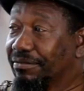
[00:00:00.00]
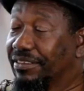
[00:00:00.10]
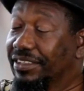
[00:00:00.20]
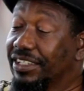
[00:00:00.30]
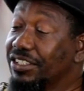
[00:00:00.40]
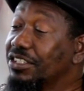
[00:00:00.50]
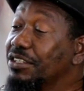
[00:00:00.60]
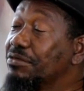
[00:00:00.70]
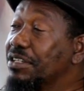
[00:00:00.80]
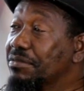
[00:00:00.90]
I try
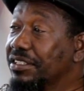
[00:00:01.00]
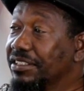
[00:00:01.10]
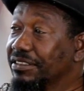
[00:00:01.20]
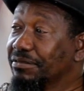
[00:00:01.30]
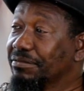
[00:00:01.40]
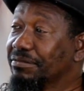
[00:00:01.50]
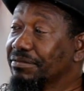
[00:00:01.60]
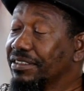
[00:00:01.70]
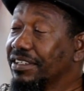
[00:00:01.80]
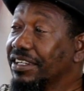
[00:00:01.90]
family.
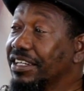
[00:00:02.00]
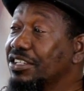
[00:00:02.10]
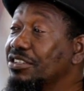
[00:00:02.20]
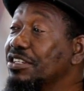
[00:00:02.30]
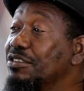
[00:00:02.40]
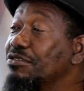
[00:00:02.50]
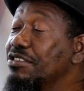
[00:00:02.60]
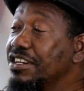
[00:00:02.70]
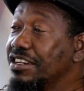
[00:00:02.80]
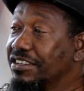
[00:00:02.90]
I try
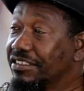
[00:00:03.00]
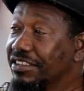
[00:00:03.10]
friends.